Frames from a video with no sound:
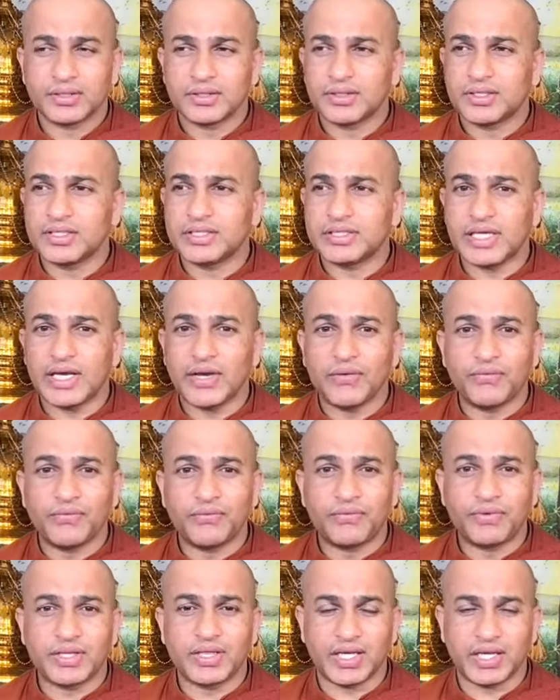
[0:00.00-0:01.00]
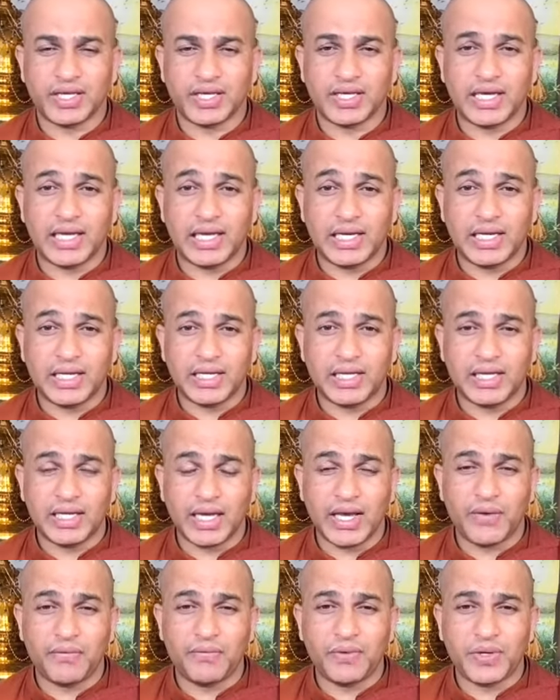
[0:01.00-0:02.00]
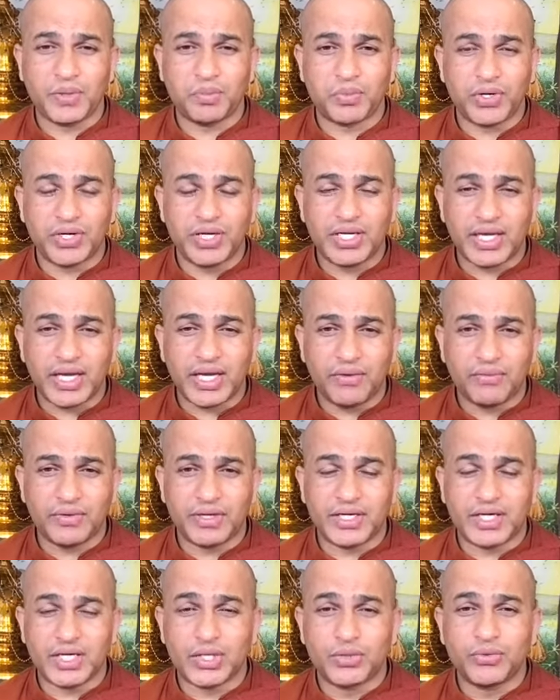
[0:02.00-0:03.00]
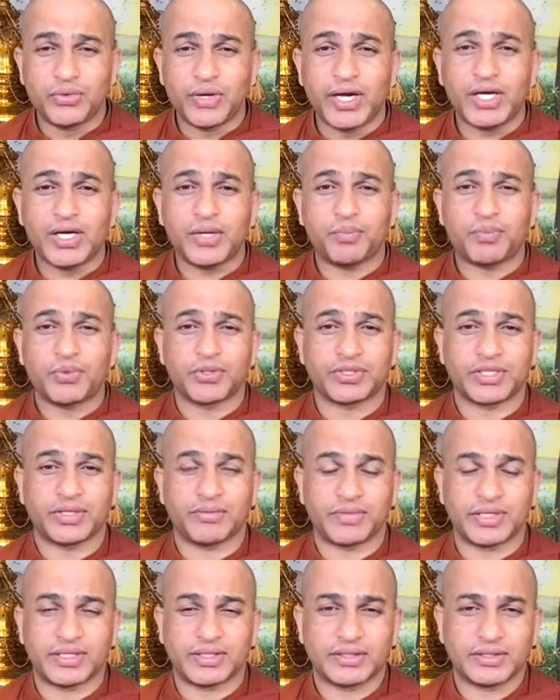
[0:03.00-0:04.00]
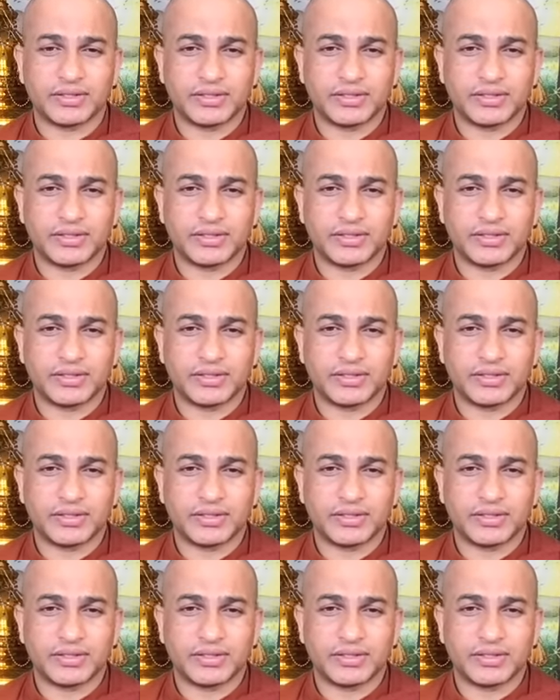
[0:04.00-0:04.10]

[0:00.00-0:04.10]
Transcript: this everything, killing everybody every day, 24 7.